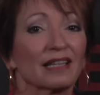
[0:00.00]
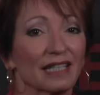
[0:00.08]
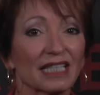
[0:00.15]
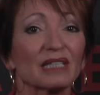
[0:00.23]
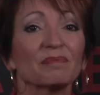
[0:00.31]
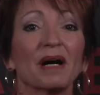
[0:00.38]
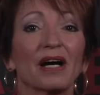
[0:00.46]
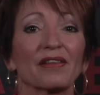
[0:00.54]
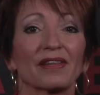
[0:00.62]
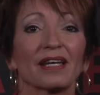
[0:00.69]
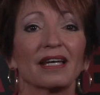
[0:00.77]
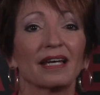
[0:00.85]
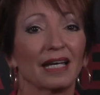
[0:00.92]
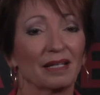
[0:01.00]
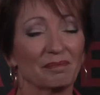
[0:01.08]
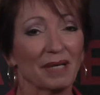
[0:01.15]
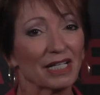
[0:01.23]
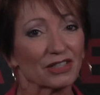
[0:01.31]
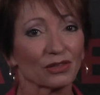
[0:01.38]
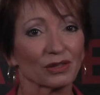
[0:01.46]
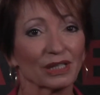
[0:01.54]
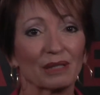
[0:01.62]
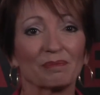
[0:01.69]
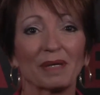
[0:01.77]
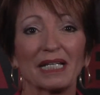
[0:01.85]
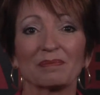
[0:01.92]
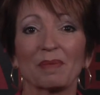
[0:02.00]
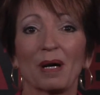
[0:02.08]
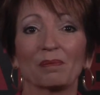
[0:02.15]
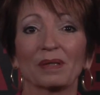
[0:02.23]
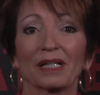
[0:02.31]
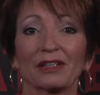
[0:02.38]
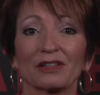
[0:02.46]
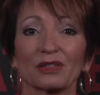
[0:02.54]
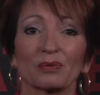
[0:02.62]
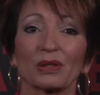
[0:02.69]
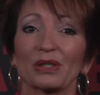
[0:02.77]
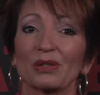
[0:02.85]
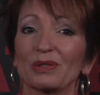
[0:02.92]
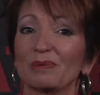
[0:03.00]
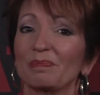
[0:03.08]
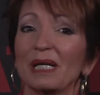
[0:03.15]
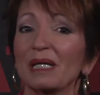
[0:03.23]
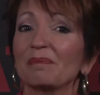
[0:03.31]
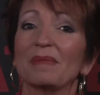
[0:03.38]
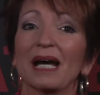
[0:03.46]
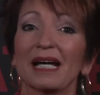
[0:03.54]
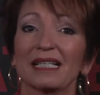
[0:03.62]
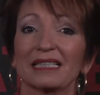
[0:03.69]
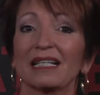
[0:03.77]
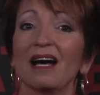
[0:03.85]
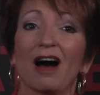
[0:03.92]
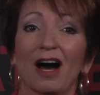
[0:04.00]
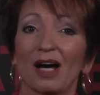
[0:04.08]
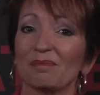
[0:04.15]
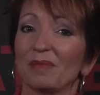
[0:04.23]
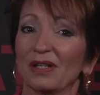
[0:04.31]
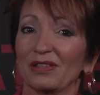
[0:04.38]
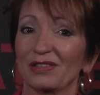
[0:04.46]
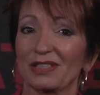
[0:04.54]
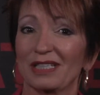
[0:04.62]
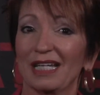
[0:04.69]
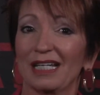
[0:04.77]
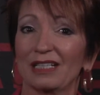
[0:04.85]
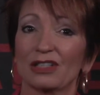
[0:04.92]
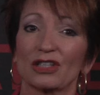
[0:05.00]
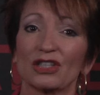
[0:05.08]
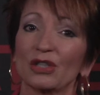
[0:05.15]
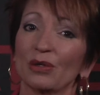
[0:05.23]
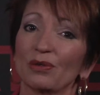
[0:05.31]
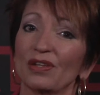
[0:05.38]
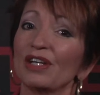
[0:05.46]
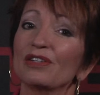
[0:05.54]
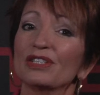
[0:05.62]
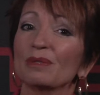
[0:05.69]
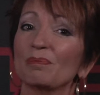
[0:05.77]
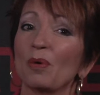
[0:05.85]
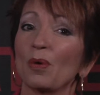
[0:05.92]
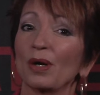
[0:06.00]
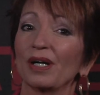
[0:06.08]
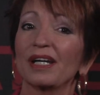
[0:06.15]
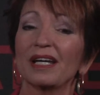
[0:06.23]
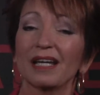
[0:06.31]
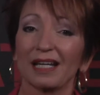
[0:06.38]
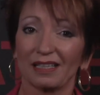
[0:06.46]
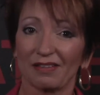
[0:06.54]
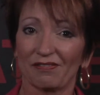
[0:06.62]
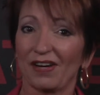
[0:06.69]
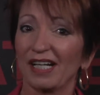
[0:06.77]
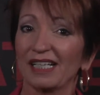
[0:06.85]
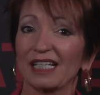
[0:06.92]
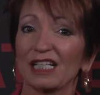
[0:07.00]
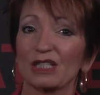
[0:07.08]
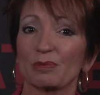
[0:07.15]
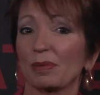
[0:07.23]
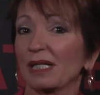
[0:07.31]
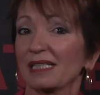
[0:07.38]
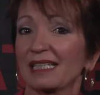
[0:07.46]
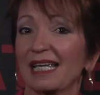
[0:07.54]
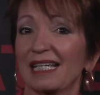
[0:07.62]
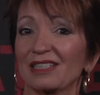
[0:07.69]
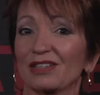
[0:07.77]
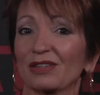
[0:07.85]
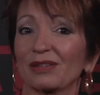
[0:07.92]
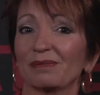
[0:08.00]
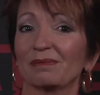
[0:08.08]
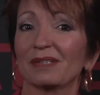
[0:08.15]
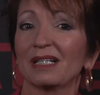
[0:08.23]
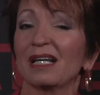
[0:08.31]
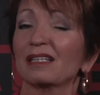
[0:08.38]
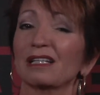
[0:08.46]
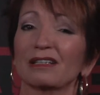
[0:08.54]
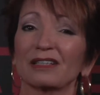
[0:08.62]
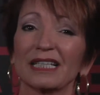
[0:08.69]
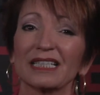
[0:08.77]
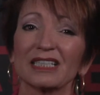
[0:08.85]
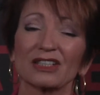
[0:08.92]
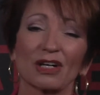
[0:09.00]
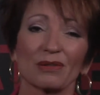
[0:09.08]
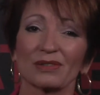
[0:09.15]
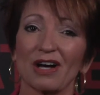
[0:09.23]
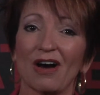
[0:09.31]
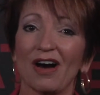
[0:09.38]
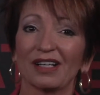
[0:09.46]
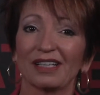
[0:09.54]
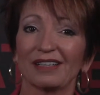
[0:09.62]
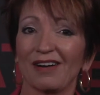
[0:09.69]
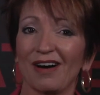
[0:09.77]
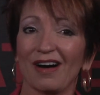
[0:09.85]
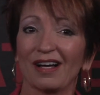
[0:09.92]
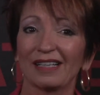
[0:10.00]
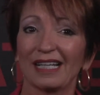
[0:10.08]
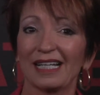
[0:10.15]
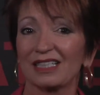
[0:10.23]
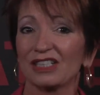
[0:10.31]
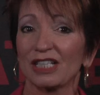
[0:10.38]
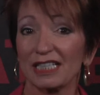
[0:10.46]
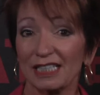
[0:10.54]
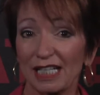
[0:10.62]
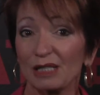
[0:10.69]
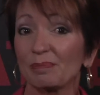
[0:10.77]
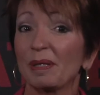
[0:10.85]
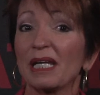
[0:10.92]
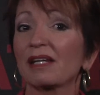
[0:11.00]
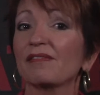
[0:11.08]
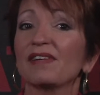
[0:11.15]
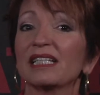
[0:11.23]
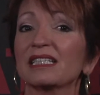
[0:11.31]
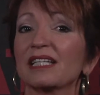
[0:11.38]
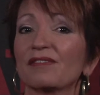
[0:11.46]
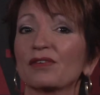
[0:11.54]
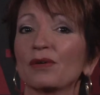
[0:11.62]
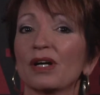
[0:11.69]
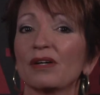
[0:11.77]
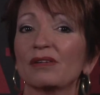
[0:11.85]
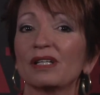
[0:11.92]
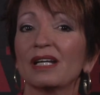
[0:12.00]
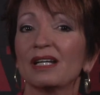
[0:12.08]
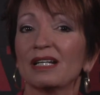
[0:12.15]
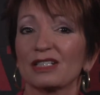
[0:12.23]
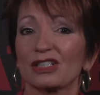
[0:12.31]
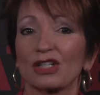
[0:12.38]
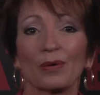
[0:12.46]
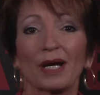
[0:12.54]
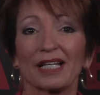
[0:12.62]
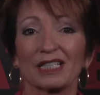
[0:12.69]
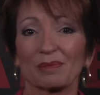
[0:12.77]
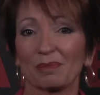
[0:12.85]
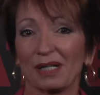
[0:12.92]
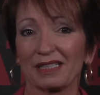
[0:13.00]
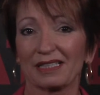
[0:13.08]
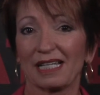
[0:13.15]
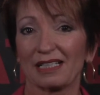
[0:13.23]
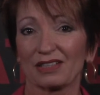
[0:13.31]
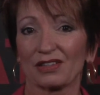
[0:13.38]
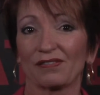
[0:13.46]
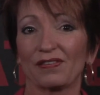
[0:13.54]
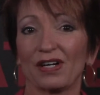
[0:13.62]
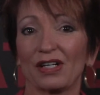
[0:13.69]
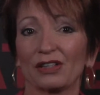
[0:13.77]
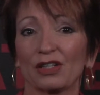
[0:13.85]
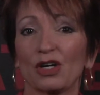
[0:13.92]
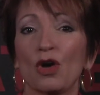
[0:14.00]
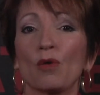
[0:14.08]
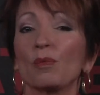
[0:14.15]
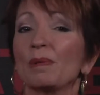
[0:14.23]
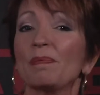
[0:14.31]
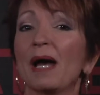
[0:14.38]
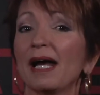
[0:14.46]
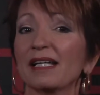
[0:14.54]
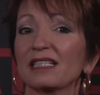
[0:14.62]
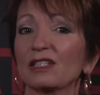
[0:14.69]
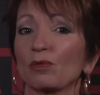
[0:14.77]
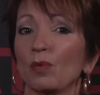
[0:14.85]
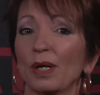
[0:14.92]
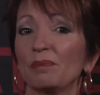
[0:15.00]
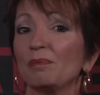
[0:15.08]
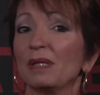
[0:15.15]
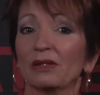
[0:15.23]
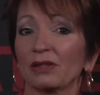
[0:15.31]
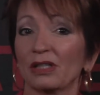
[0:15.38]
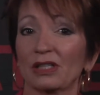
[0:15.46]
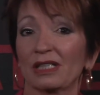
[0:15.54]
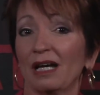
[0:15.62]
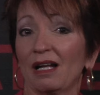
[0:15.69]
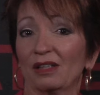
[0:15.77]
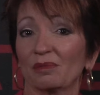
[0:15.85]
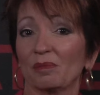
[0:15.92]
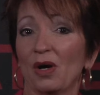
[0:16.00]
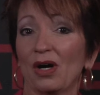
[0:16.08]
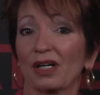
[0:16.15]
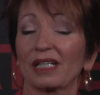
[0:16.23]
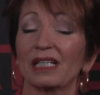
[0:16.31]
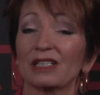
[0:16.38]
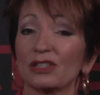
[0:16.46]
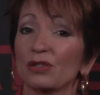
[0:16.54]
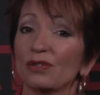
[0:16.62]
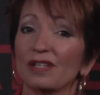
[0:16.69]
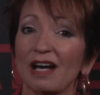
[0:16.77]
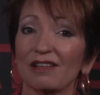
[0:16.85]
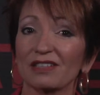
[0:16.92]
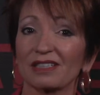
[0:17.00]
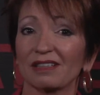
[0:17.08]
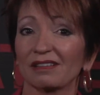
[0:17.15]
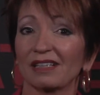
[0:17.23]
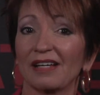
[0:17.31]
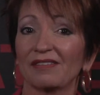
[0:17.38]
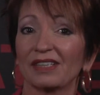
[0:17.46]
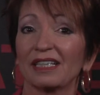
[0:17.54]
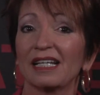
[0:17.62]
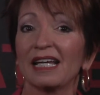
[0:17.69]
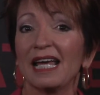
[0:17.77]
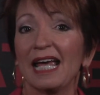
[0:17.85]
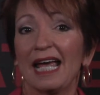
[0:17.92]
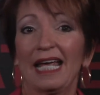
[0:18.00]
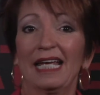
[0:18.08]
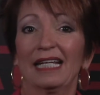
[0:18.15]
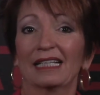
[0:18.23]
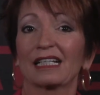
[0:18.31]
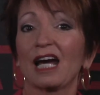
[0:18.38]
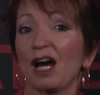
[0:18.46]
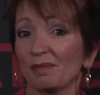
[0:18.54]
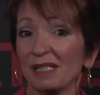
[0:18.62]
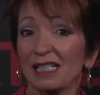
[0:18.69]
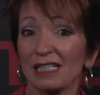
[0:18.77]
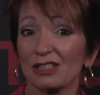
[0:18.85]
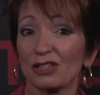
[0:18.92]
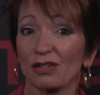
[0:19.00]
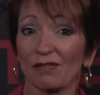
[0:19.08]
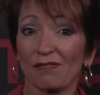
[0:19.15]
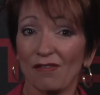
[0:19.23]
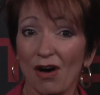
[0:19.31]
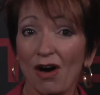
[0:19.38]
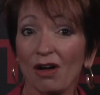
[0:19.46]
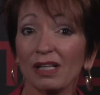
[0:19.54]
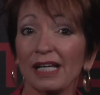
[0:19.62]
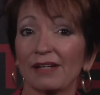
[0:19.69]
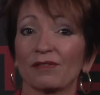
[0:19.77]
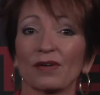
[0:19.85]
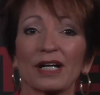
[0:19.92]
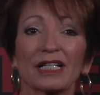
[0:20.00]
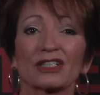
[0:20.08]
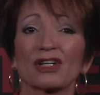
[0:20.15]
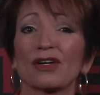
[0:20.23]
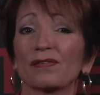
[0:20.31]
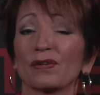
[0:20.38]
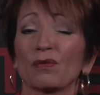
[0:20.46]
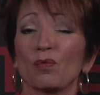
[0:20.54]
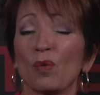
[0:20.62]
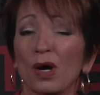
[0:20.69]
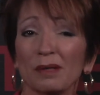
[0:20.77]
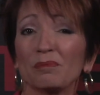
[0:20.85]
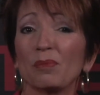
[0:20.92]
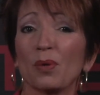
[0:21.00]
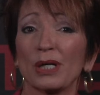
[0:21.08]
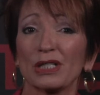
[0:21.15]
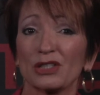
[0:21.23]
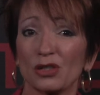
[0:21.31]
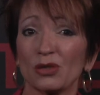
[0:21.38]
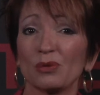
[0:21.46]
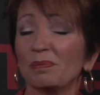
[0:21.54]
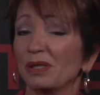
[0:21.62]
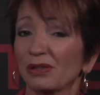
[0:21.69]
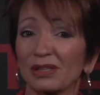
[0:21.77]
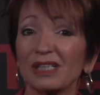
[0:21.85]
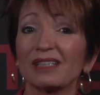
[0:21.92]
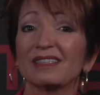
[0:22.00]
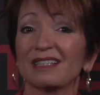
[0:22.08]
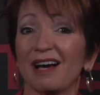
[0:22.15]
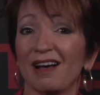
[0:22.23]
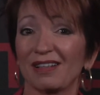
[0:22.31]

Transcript: this month, and Major League Baseball players will use pink bats on Mother's Day to show their support in the fight against breast cancer. The list goes on, and just as pink events have grown, so has the Breast Cancer Fund. We passed the $1 million mark in 2011, and coming into the fall have raised over $1.2 million.